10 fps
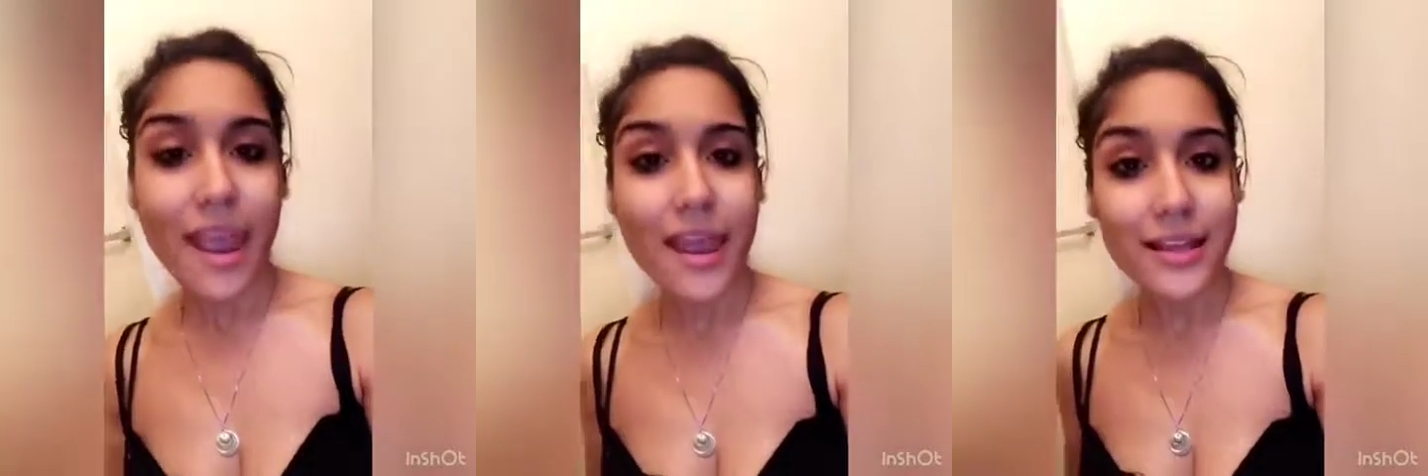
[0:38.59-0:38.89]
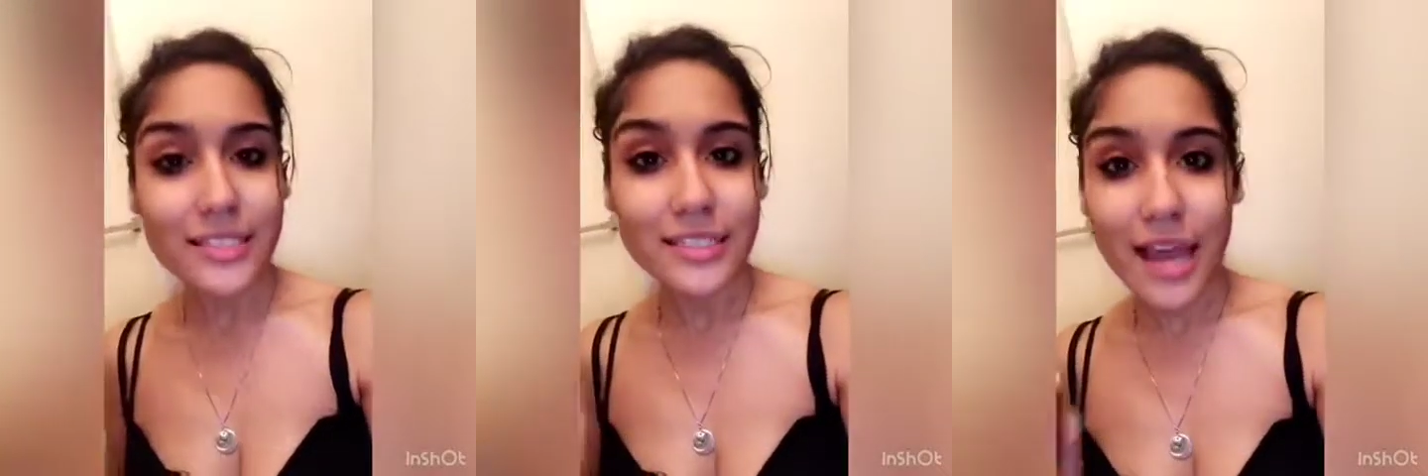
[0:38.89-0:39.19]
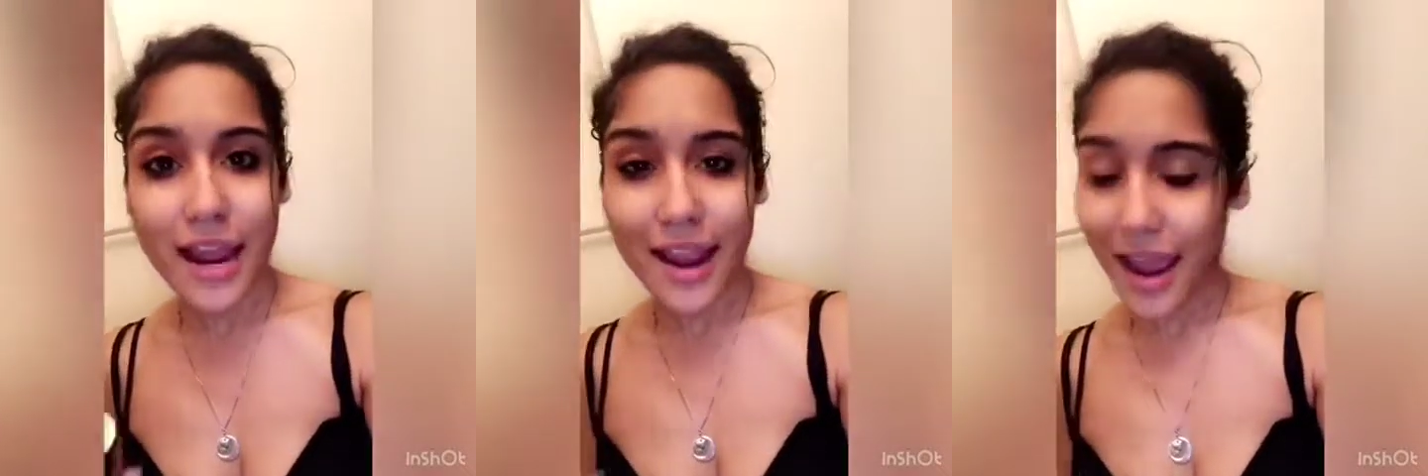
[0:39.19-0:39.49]
And
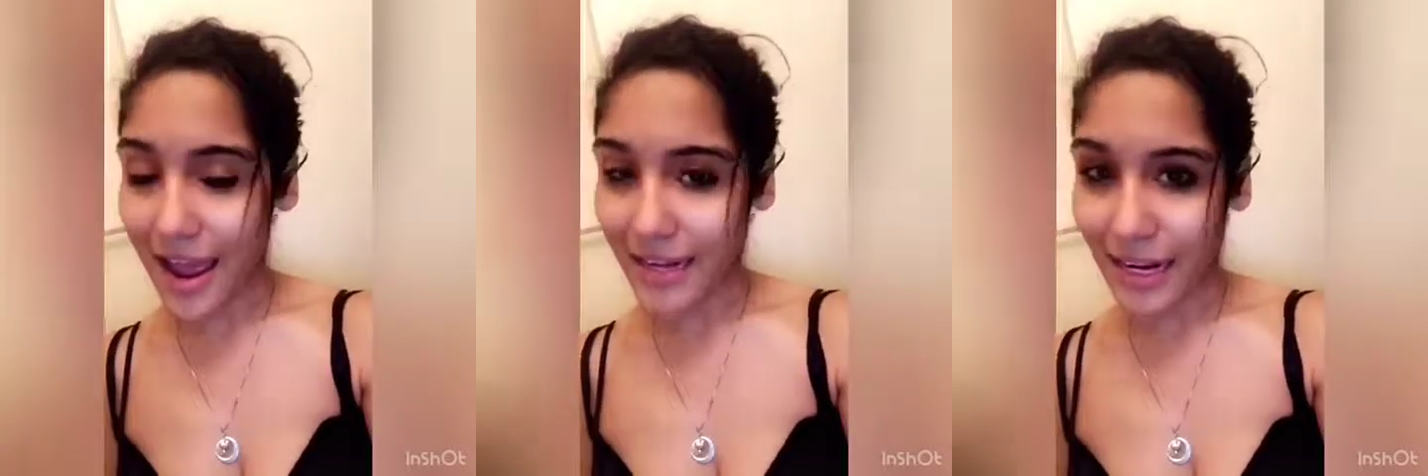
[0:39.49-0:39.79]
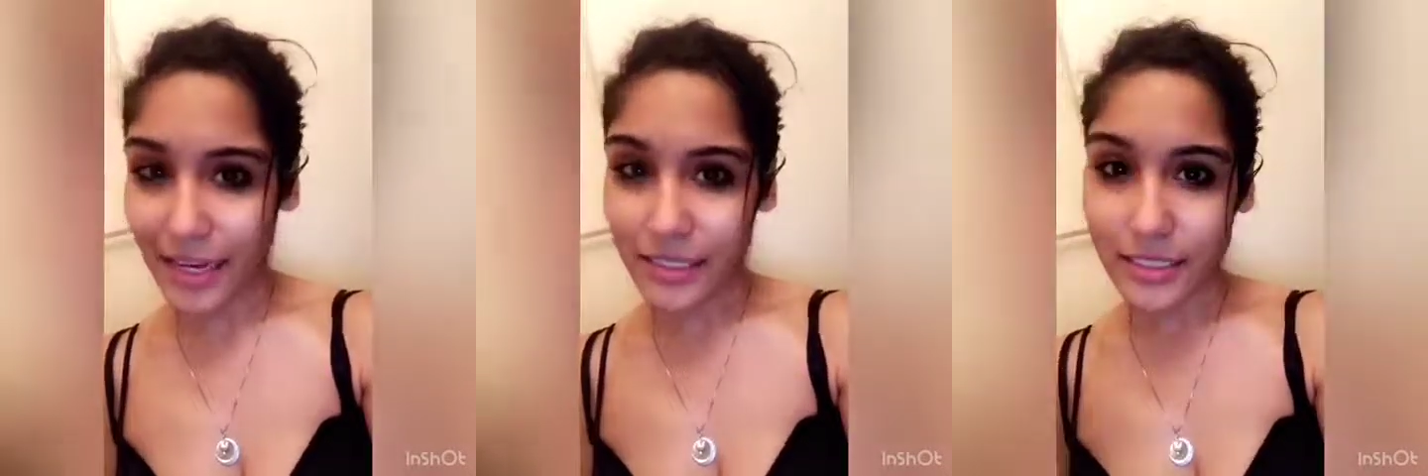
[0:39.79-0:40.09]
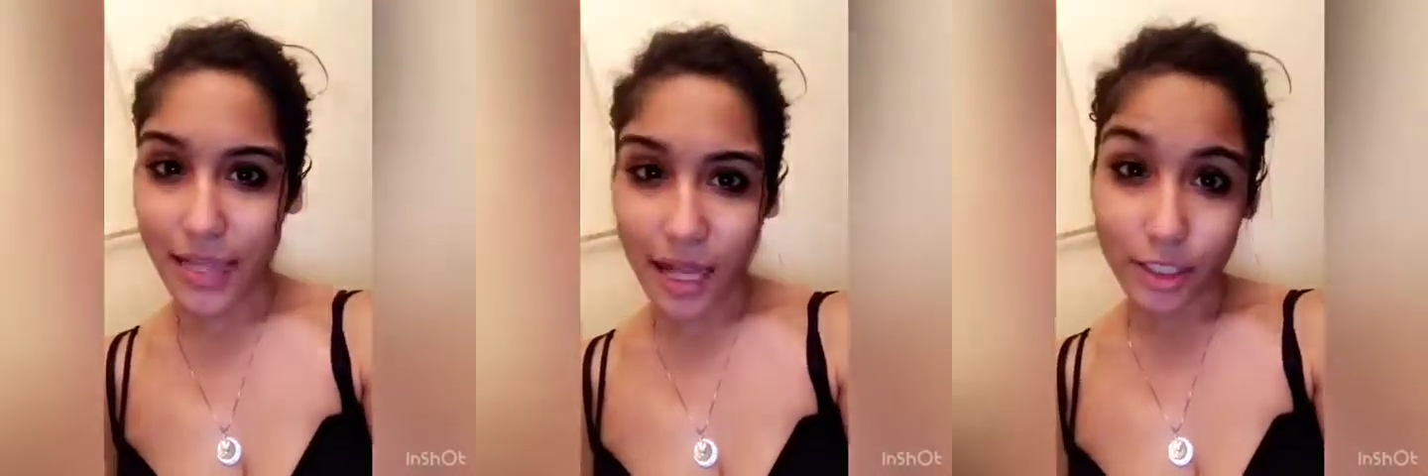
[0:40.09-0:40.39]
I had a
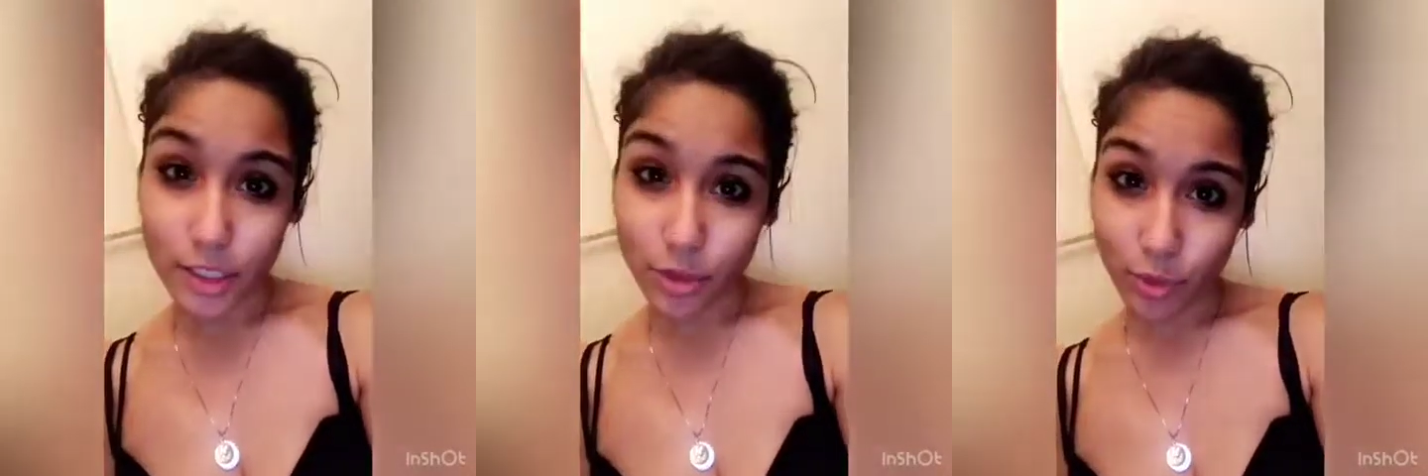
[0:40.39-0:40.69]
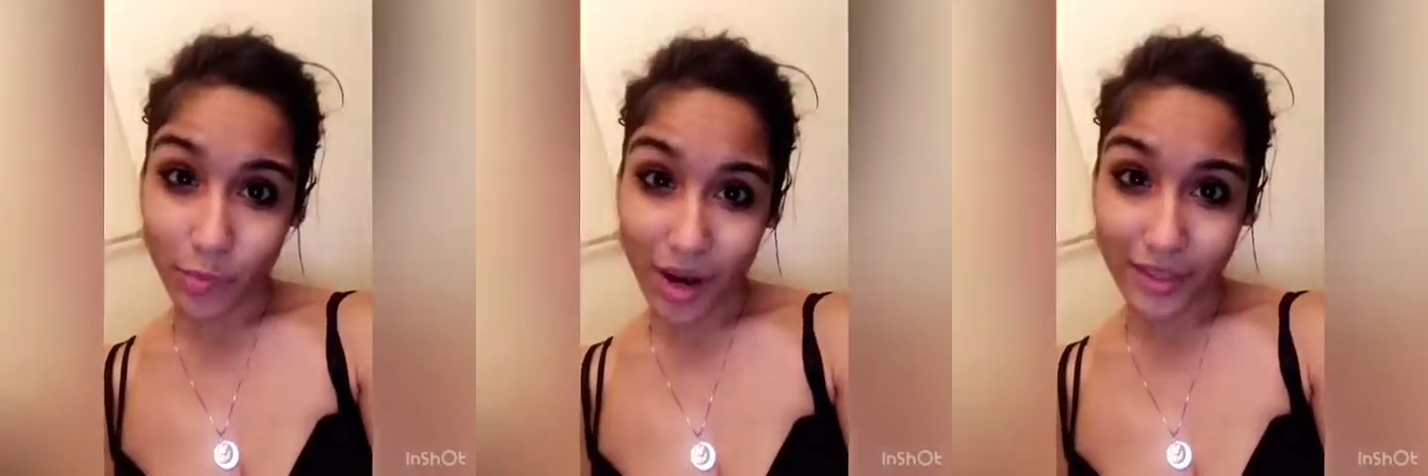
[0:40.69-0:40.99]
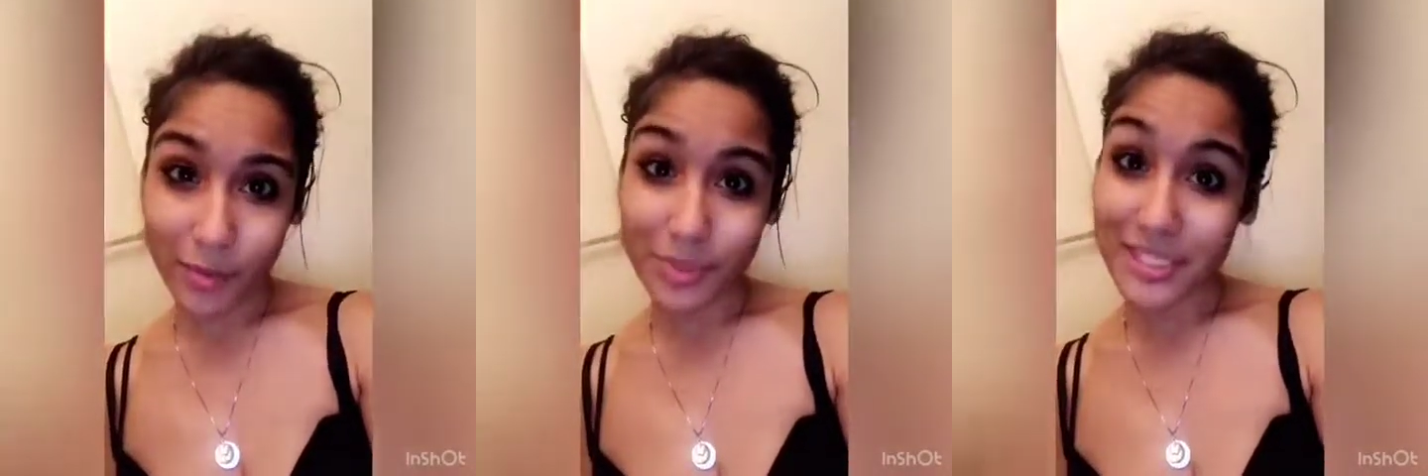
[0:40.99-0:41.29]
Sally's
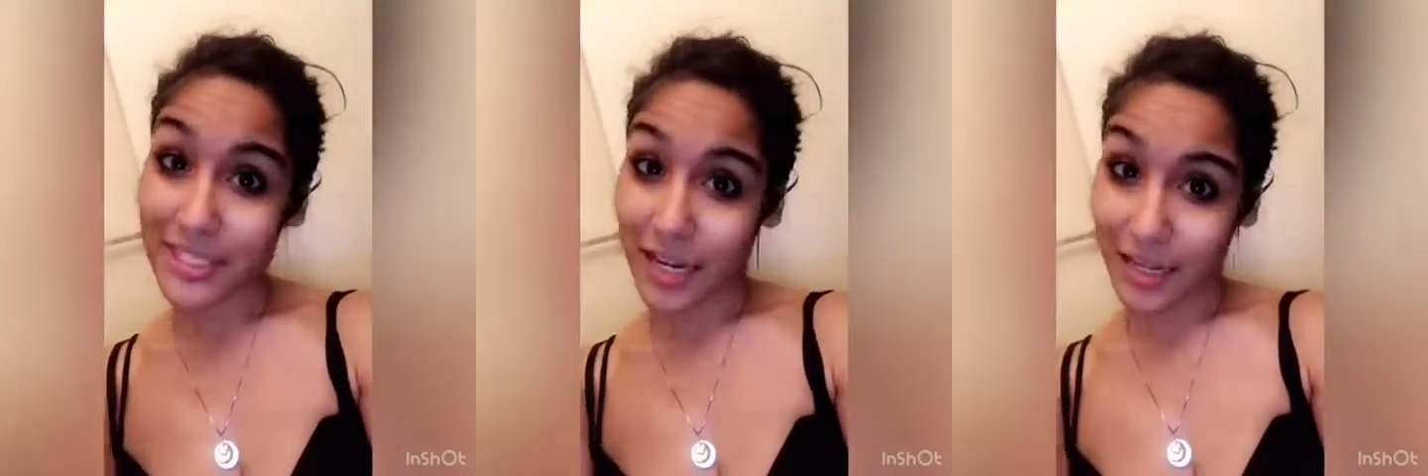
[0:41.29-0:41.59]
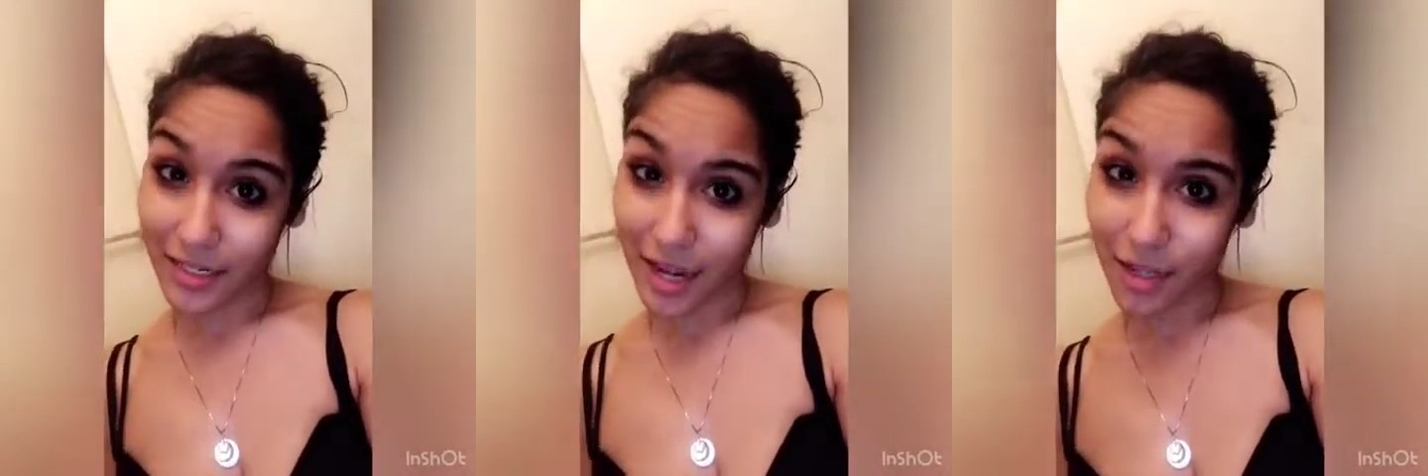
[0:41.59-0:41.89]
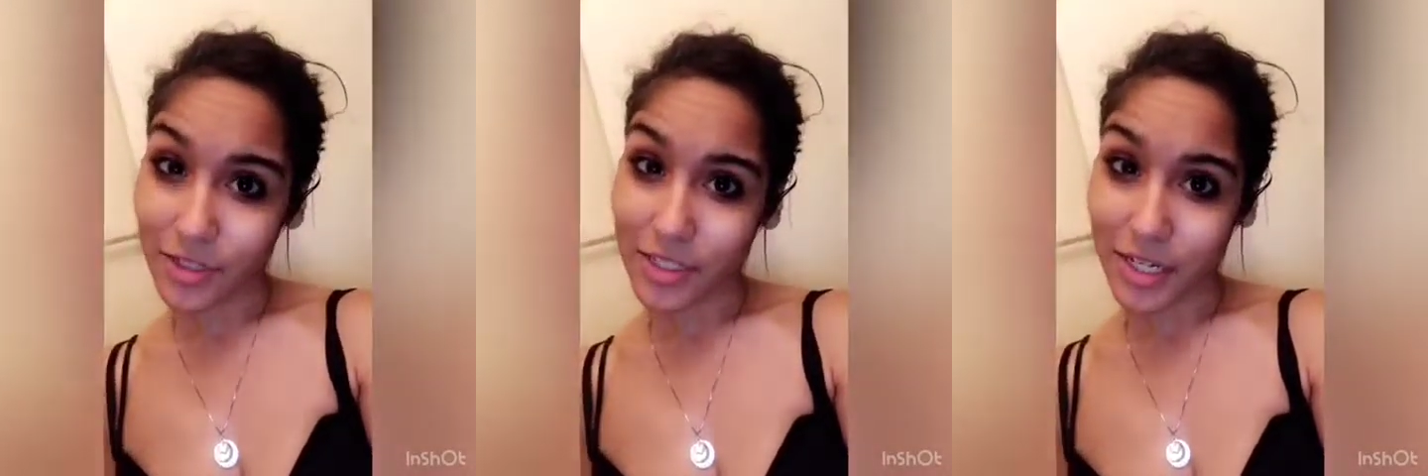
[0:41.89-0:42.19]
coupon that was
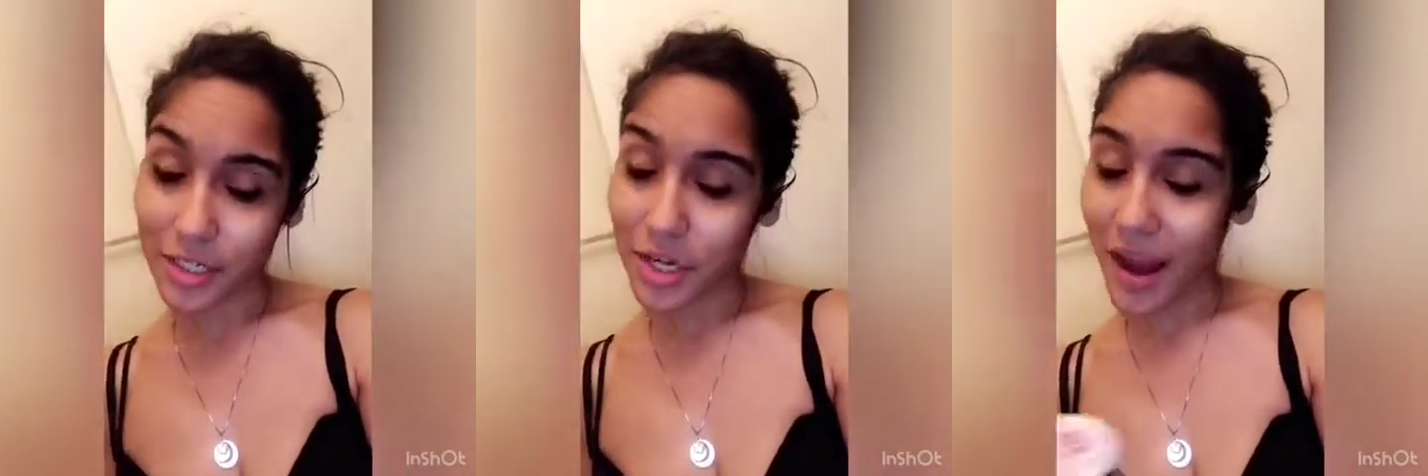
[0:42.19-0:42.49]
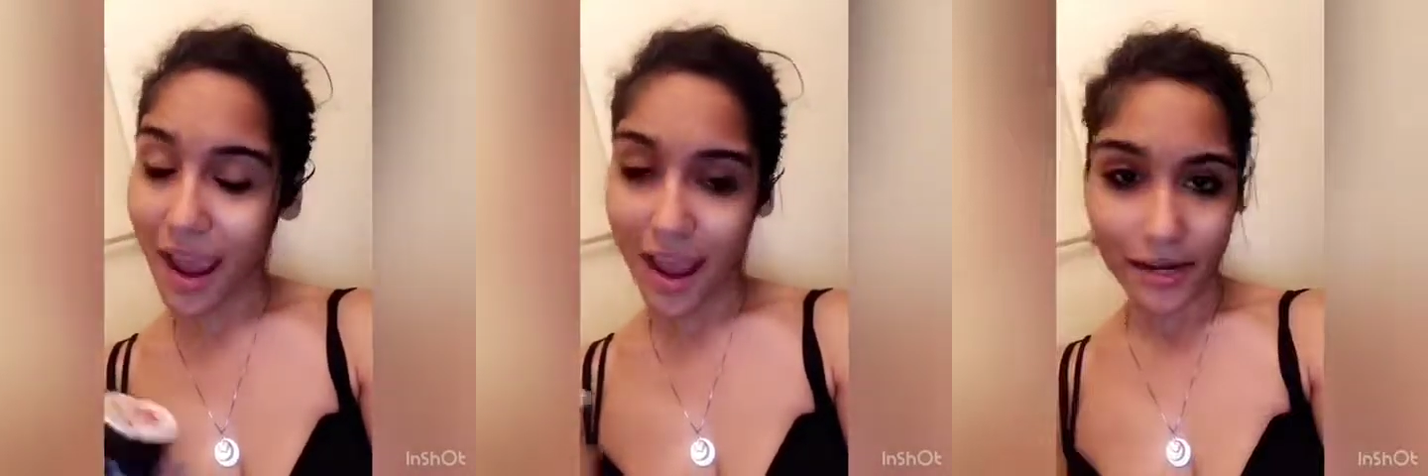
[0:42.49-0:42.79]
$10 and under,